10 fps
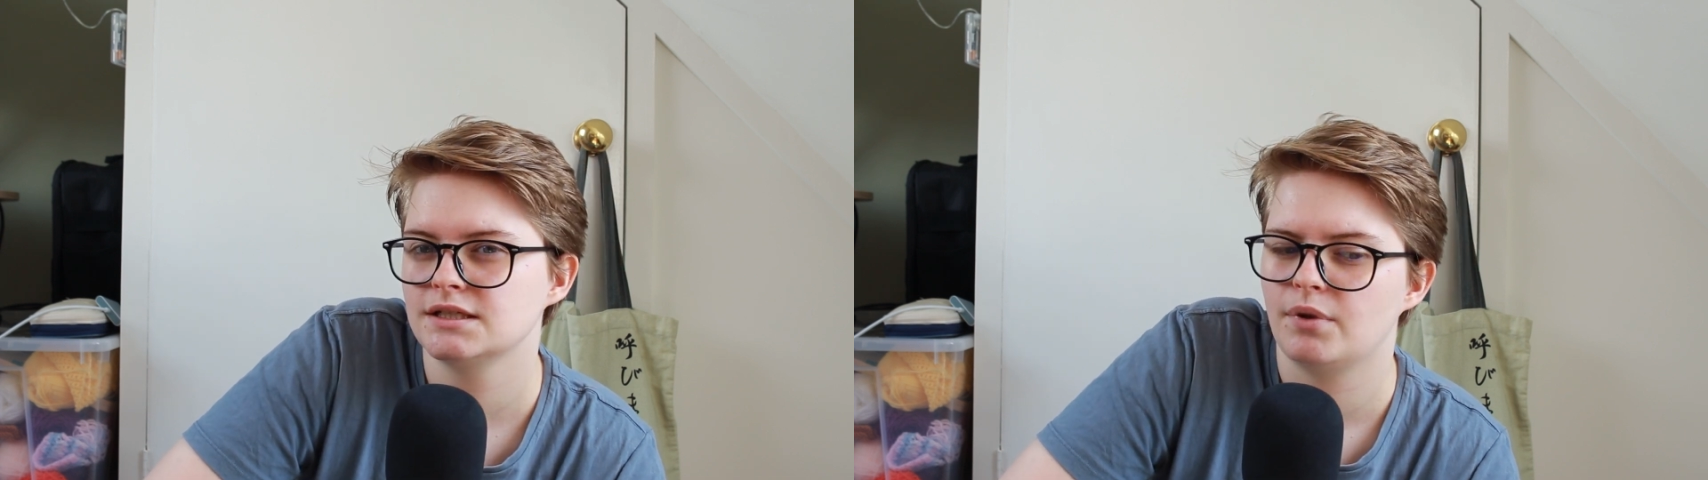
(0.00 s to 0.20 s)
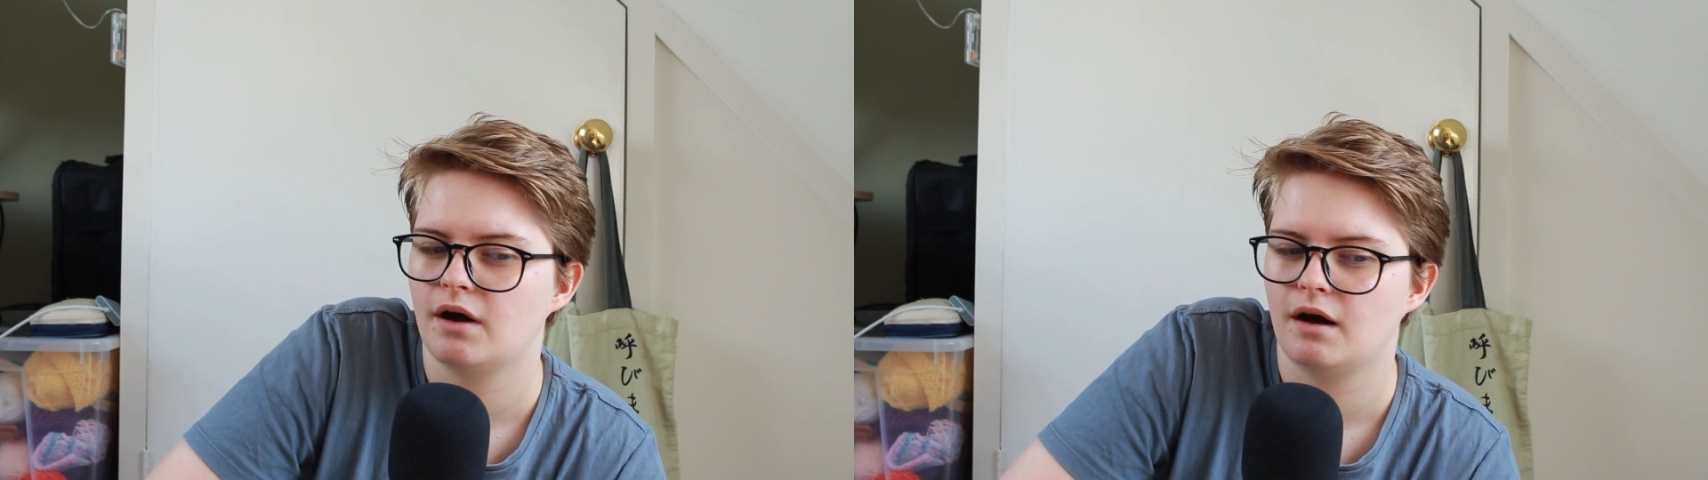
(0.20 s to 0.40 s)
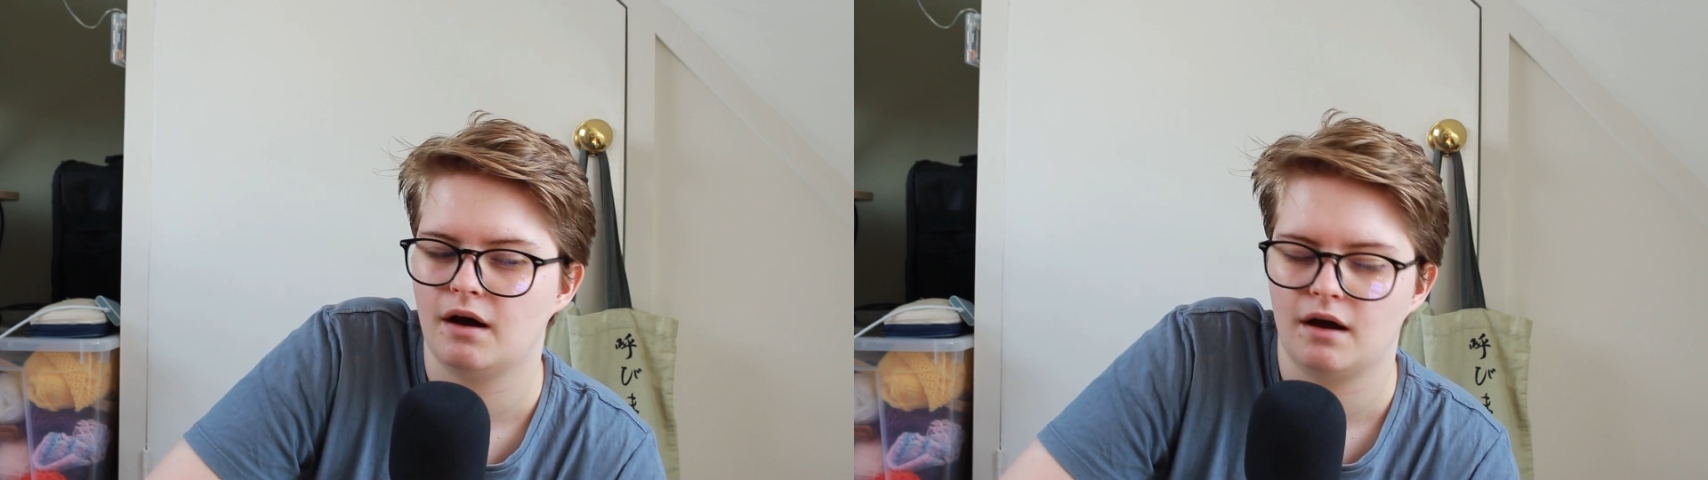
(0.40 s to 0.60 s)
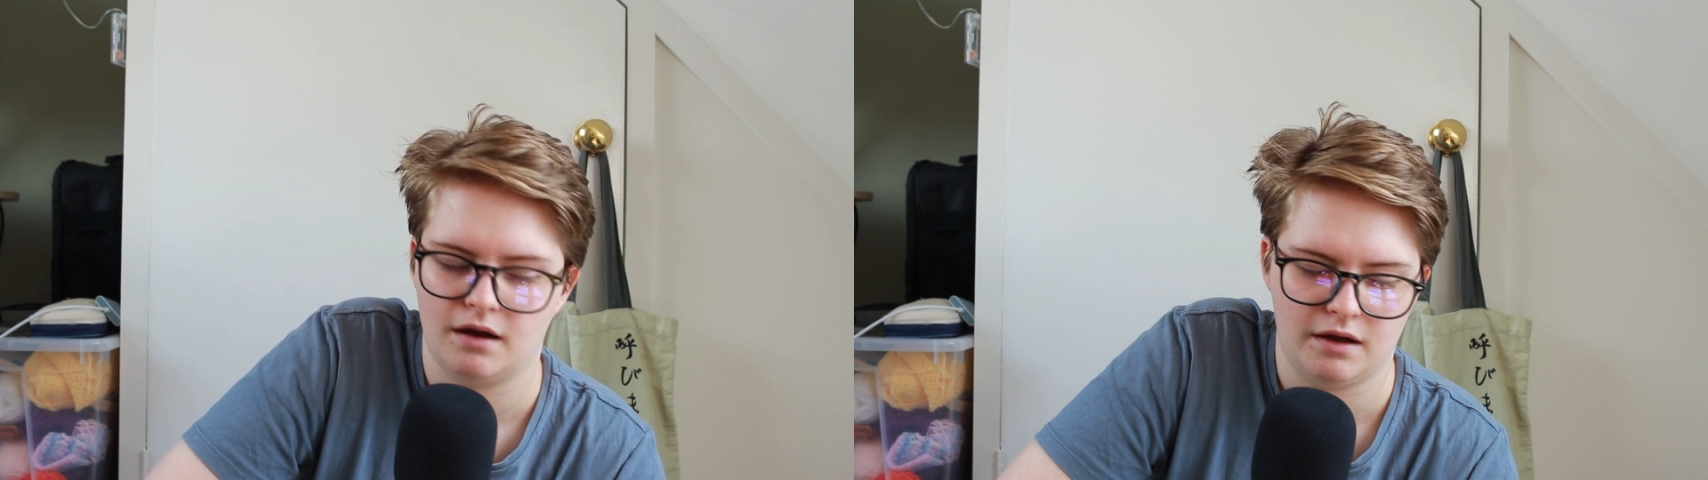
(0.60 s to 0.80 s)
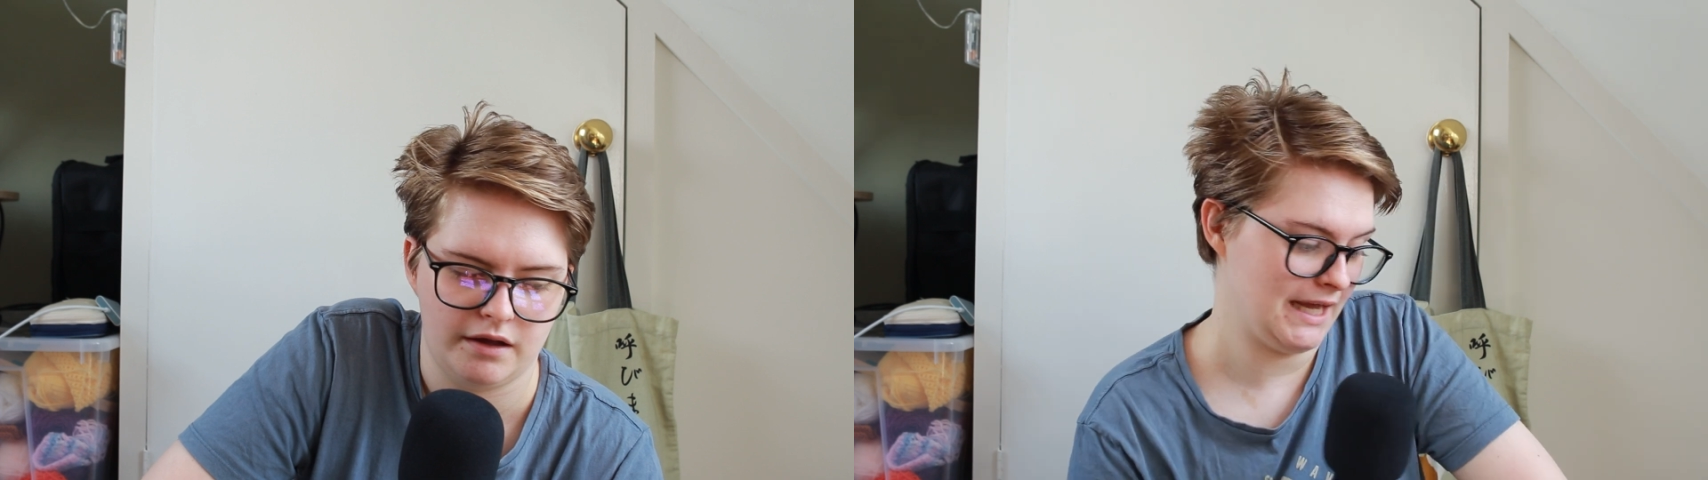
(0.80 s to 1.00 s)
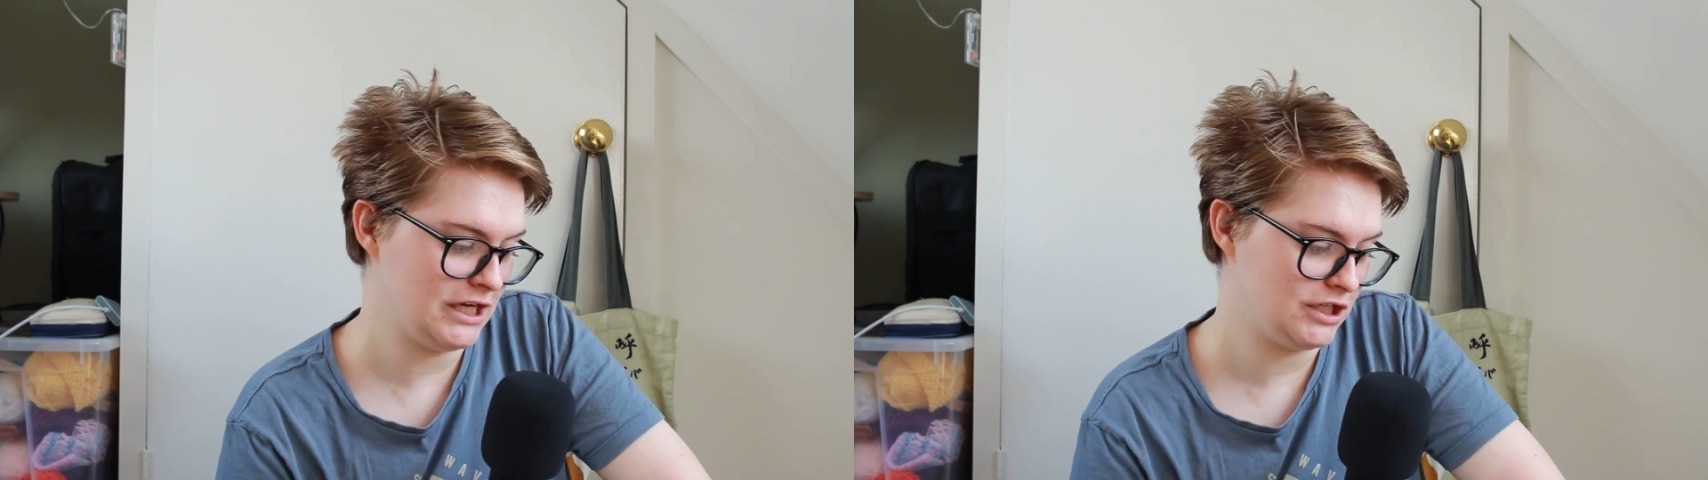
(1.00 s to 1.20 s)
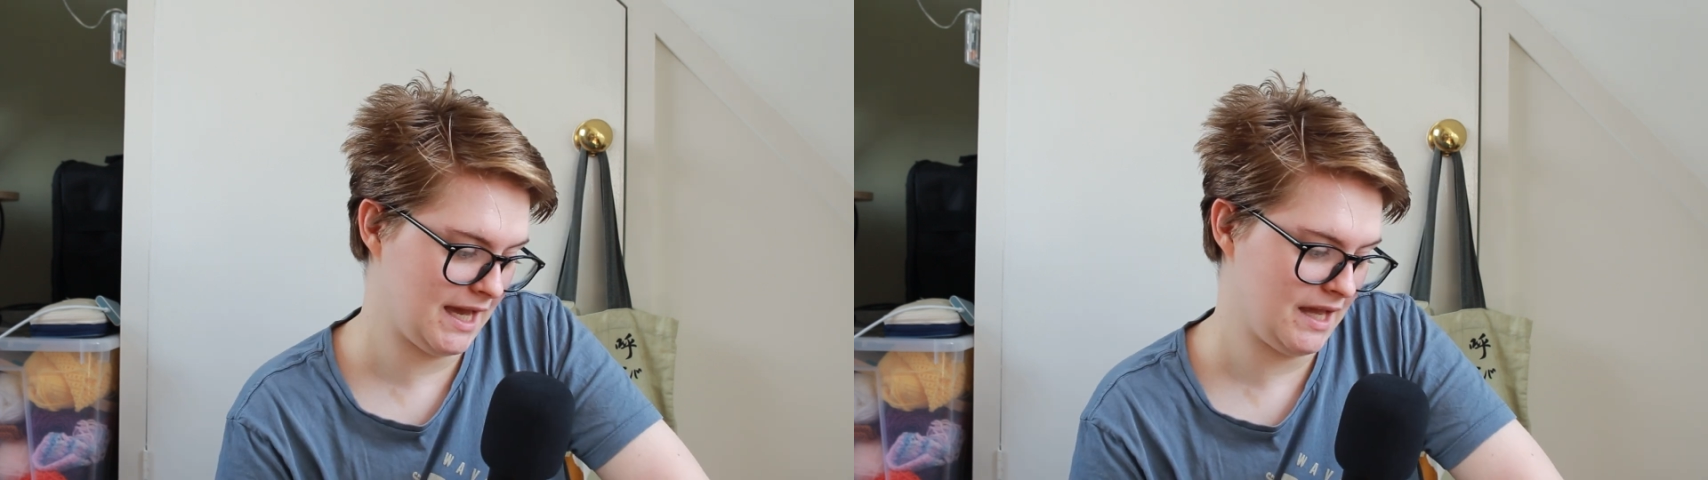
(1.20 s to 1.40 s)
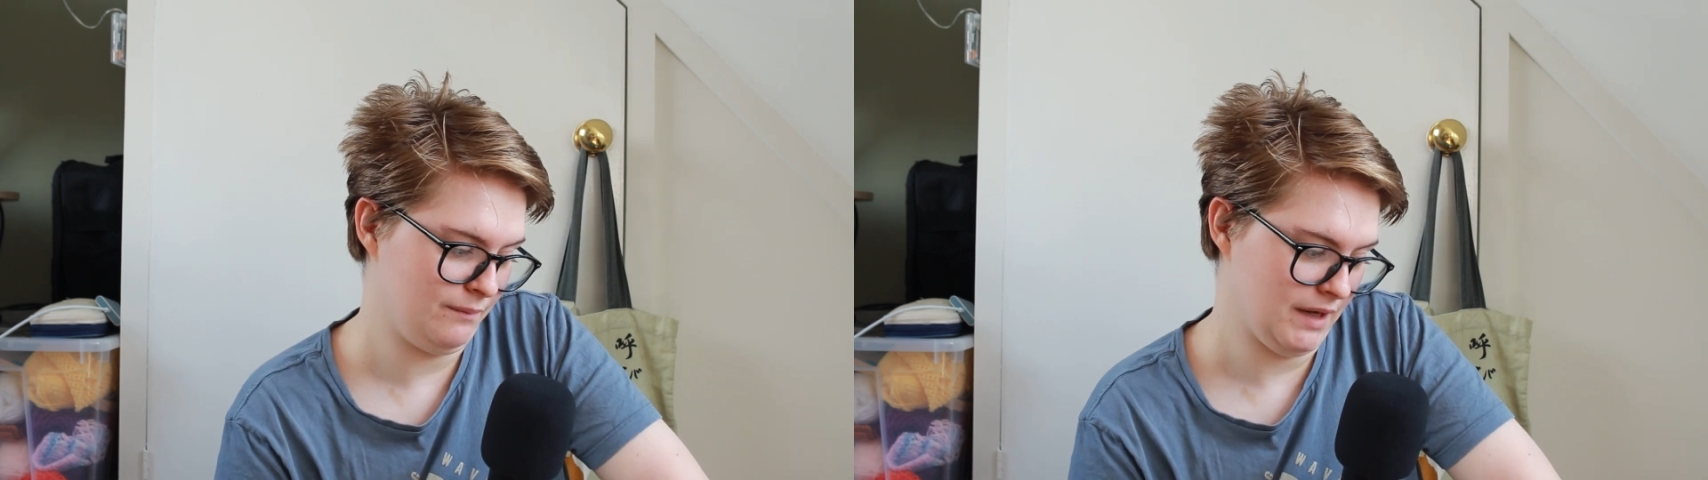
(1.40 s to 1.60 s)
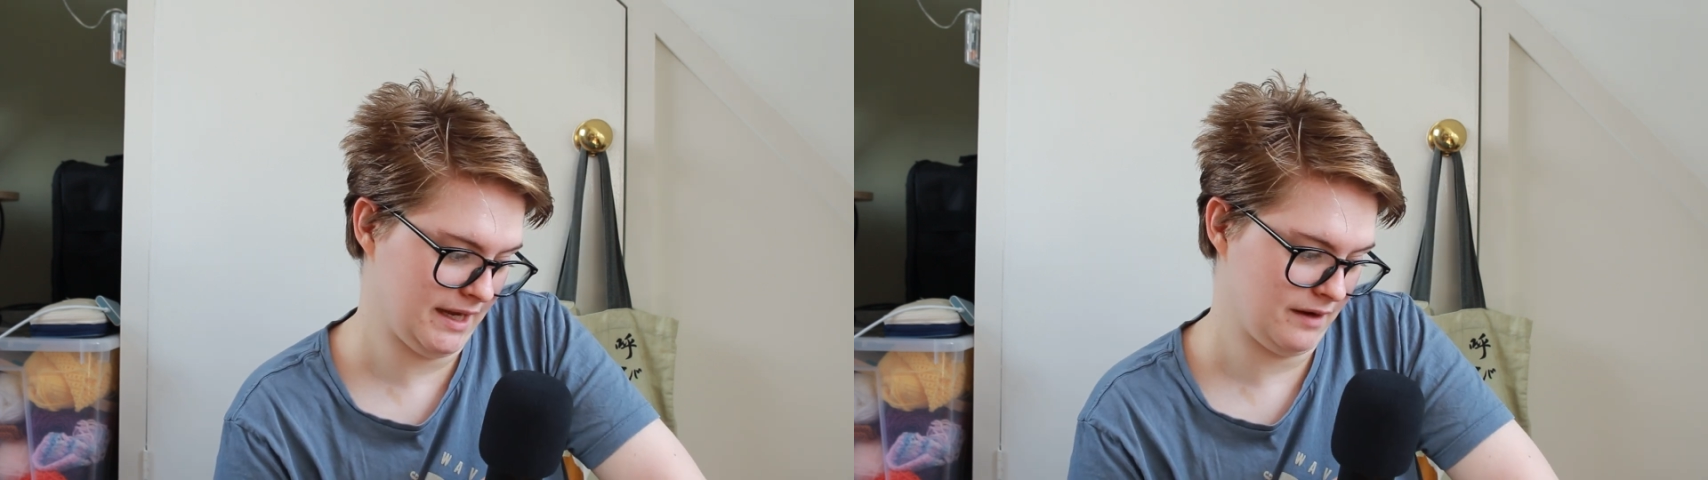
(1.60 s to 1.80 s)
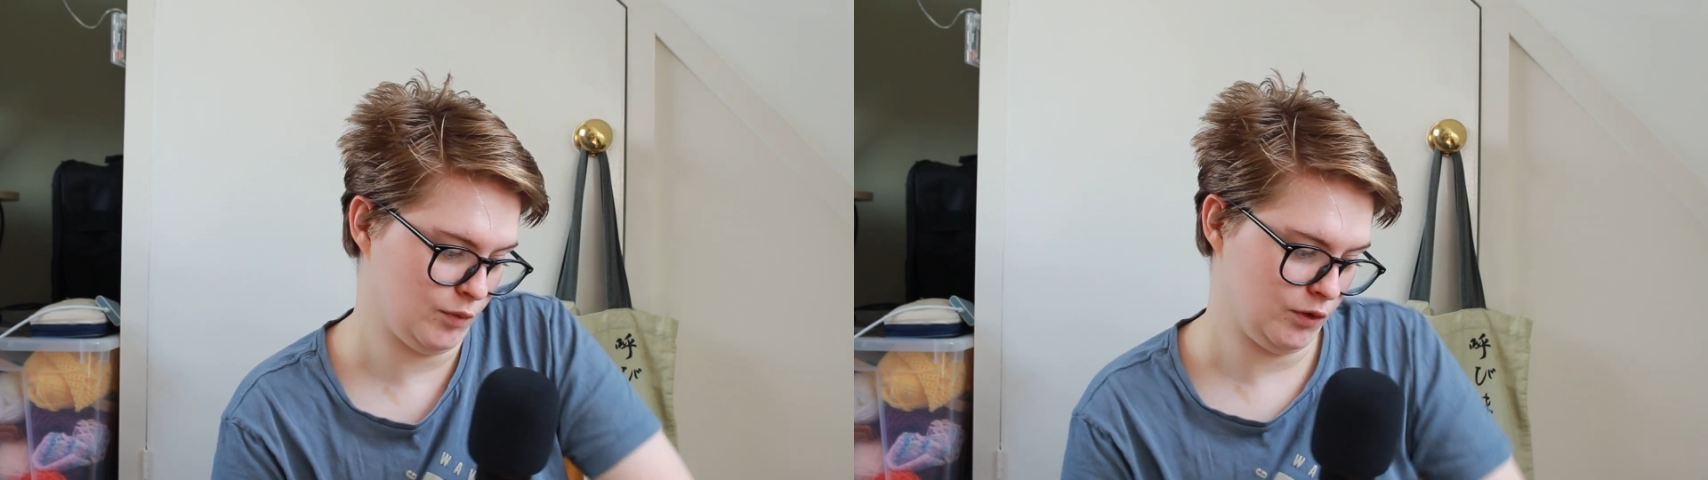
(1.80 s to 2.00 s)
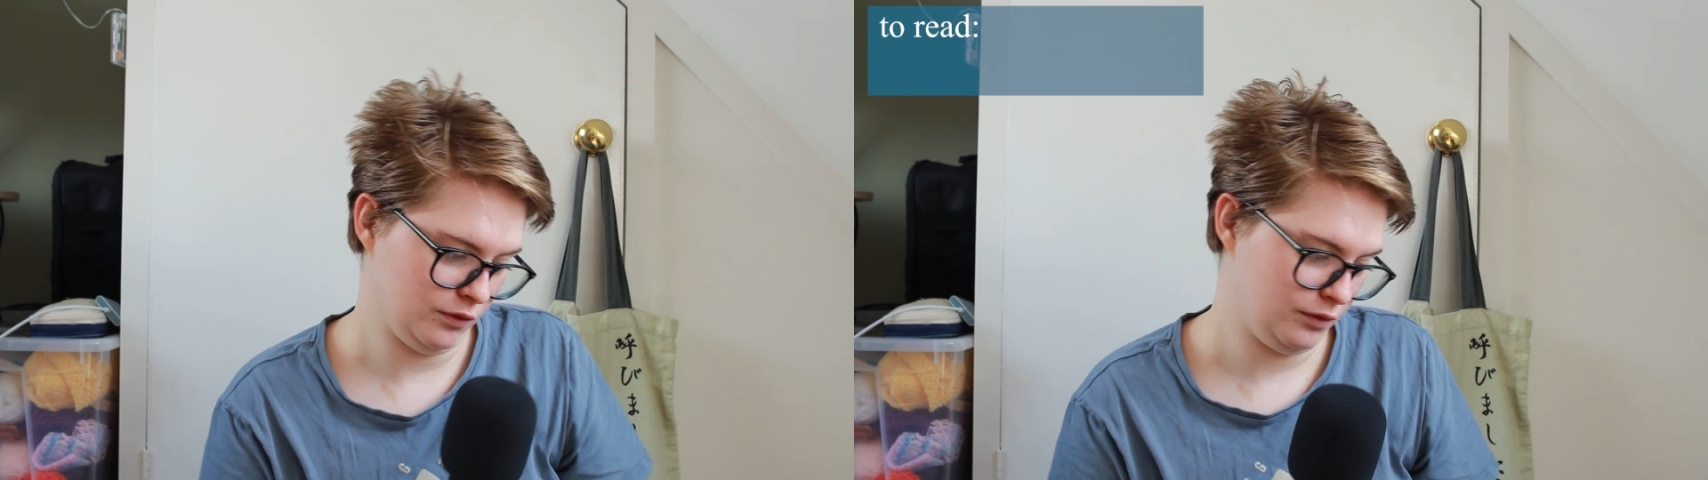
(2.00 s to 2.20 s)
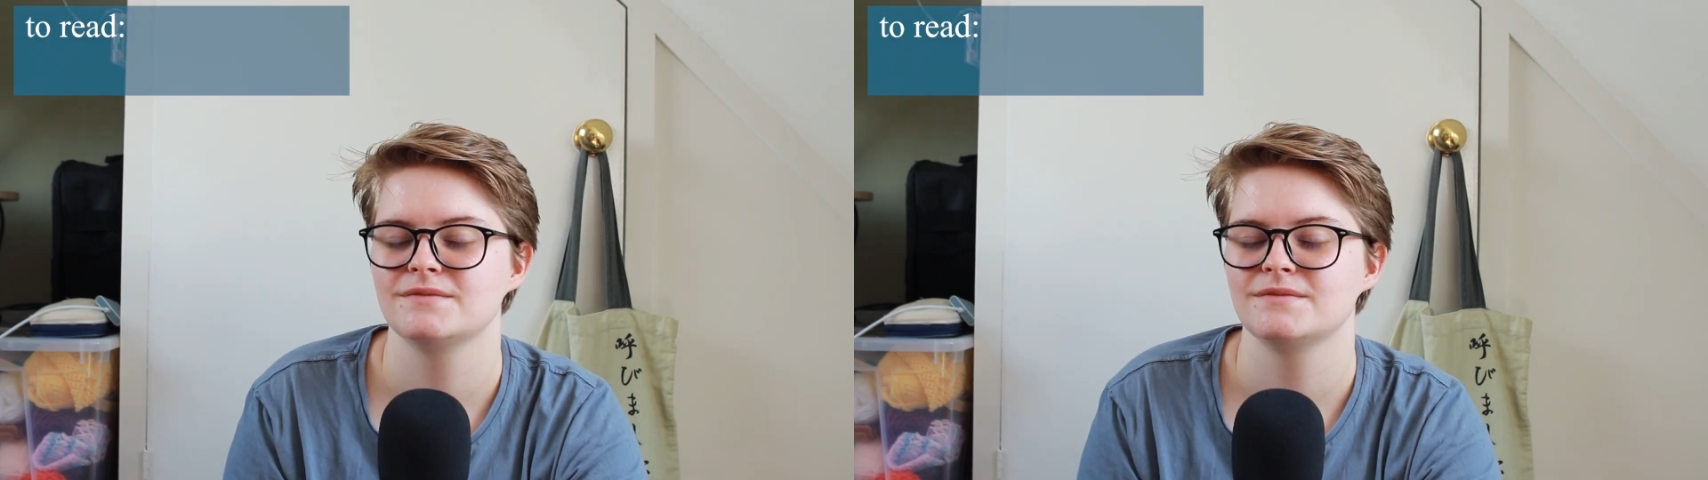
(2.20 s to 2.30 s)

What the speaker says: by A.K. Blakemore.